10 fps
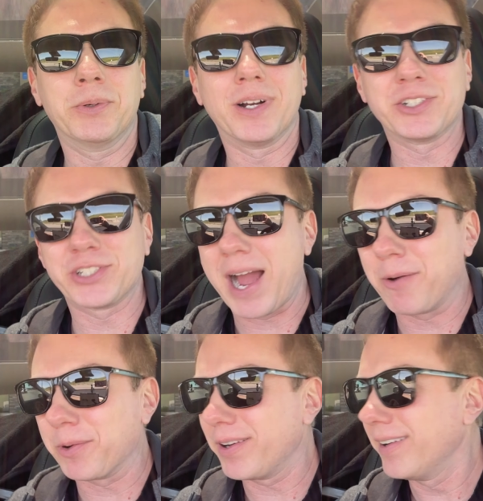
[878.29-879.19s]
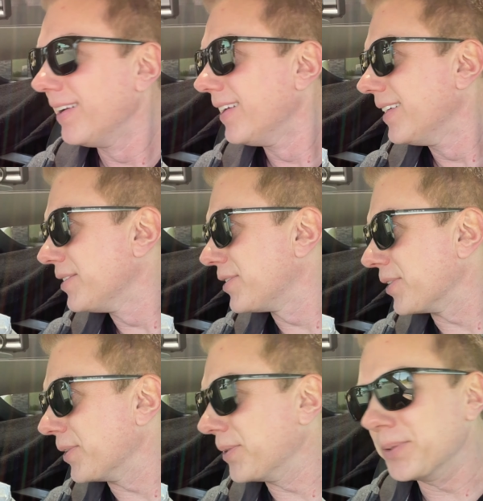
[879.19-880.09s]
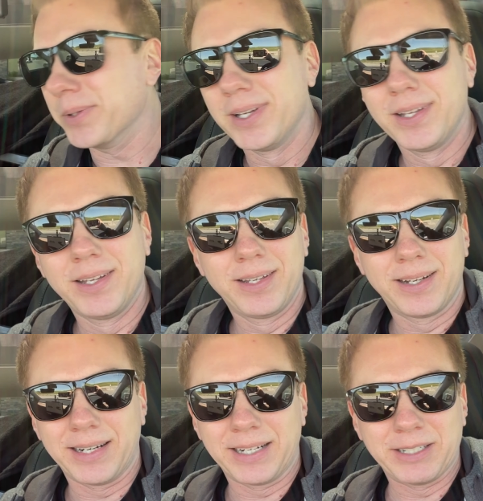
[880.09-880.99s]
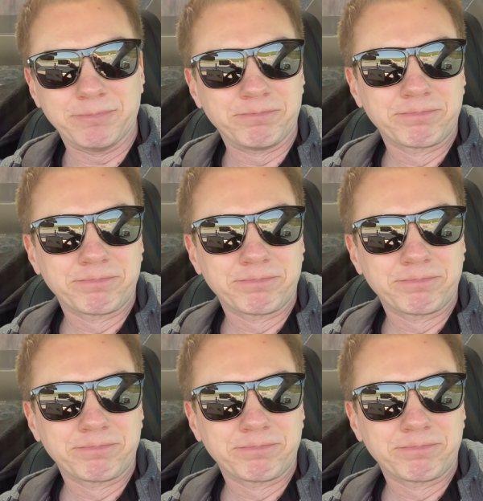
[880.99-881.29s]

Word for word: a shower to um,